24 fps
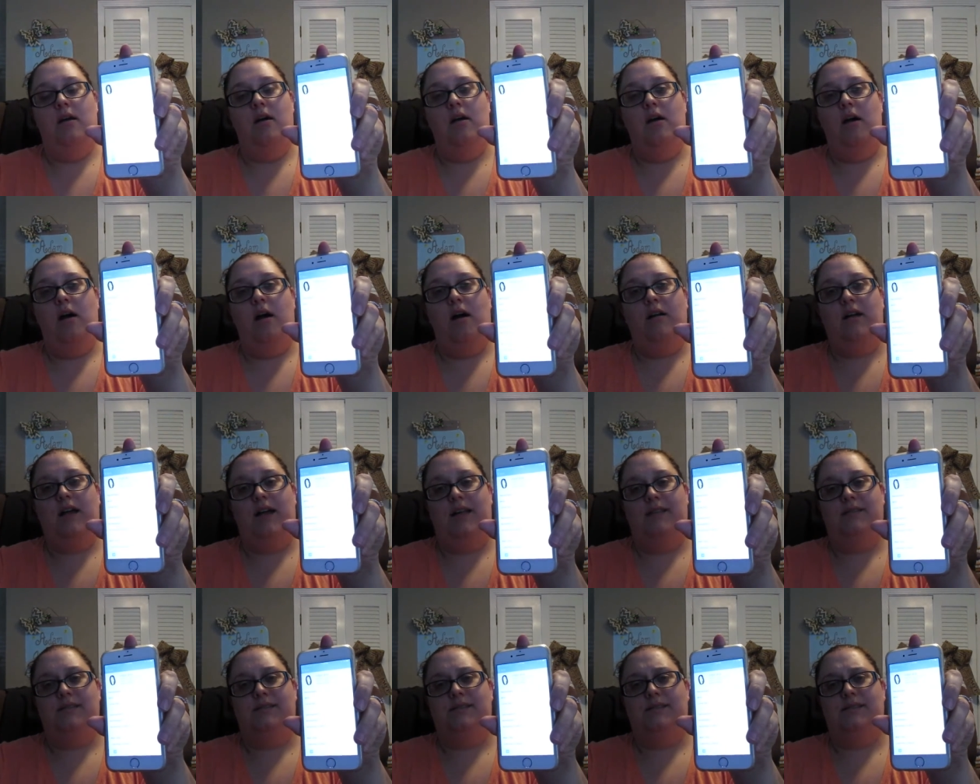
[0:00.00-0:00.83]
all
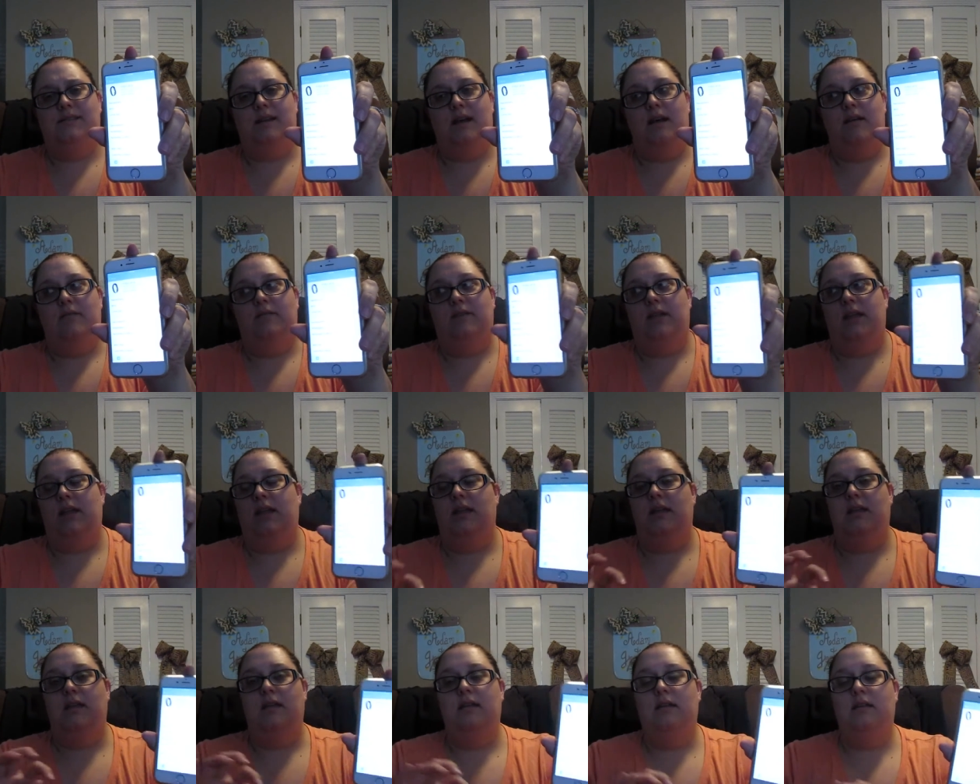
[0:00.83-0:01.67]
kinds of stuff, like,
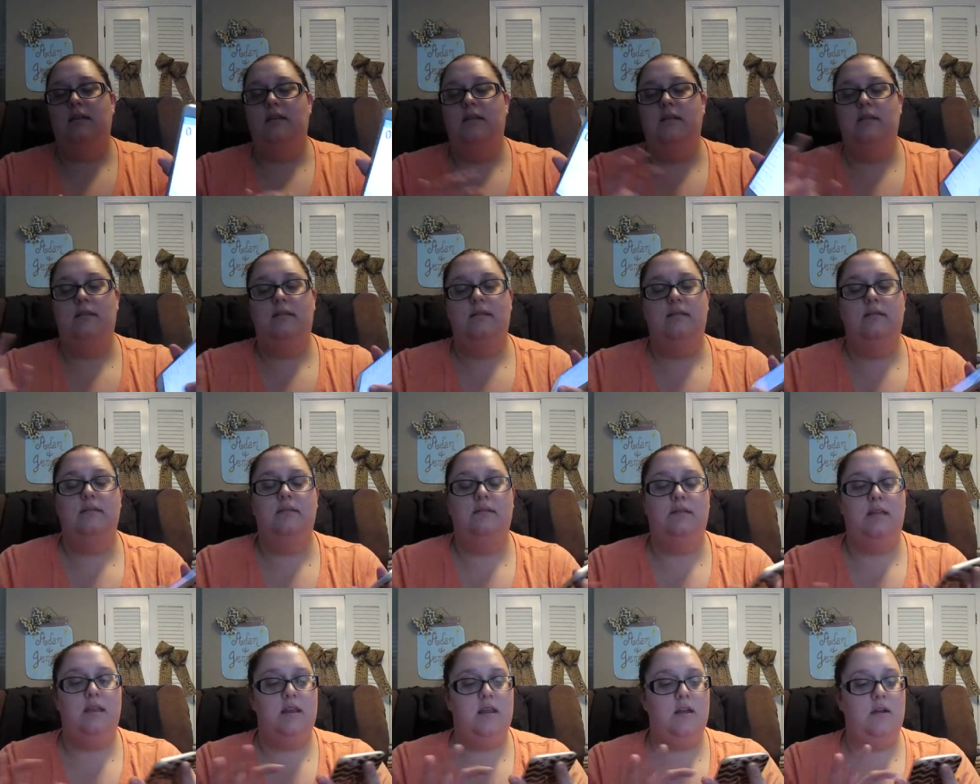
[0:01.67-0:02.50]

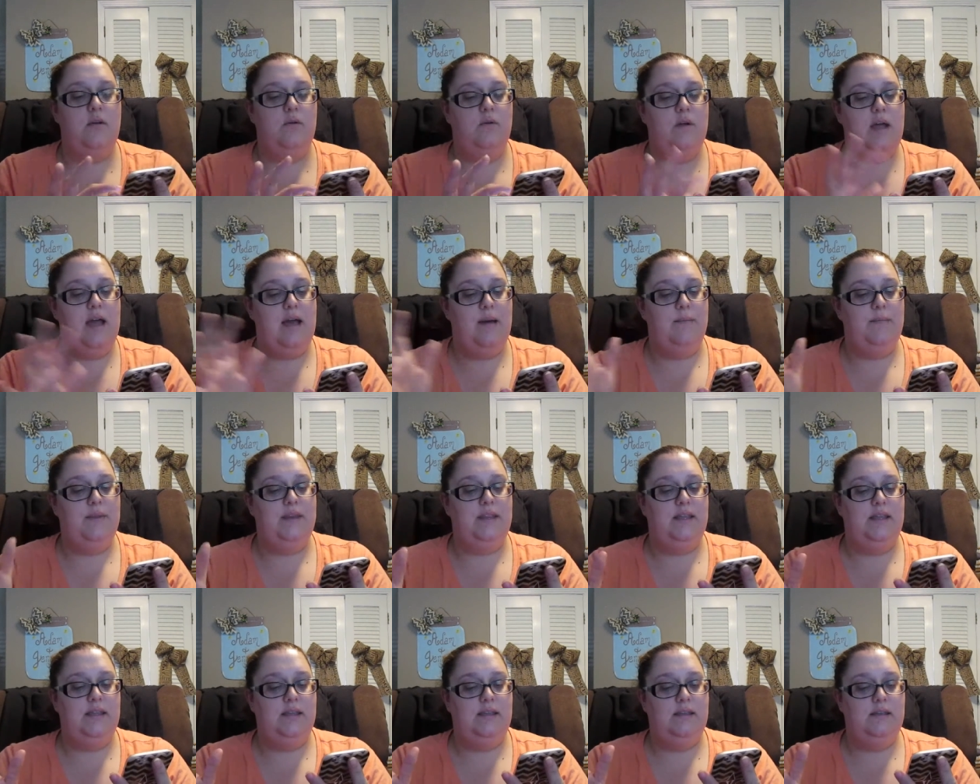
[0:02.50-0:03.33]
you know, how
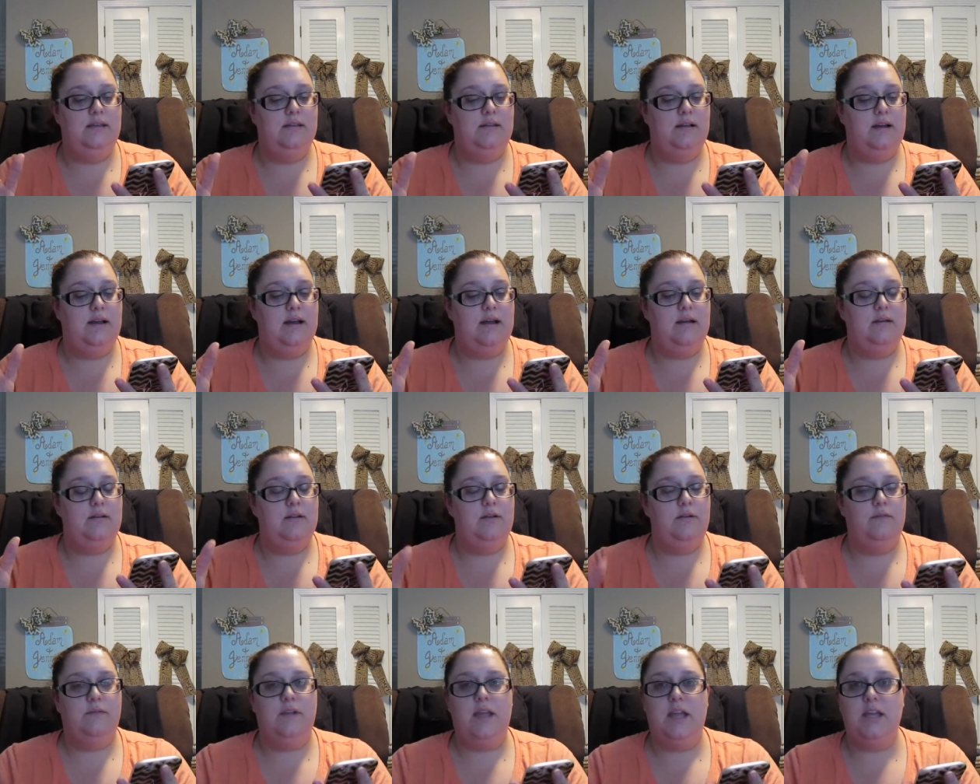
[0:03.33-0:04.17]
many
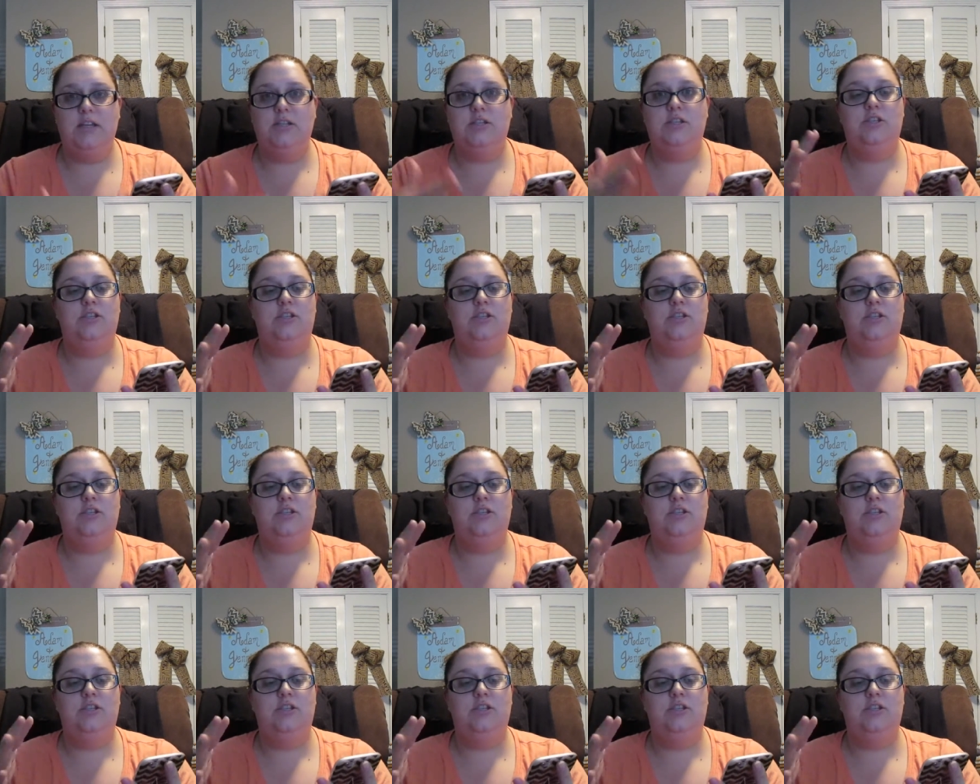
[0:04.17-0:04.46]
notifications